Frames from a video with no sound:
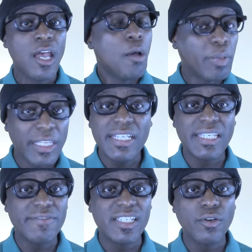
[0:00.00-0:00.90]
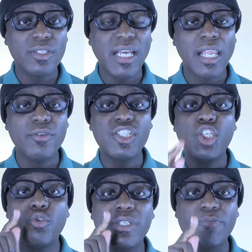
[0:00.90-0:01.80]
Police have zero tolerance.
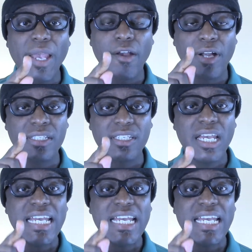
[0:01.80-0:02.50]
You as parents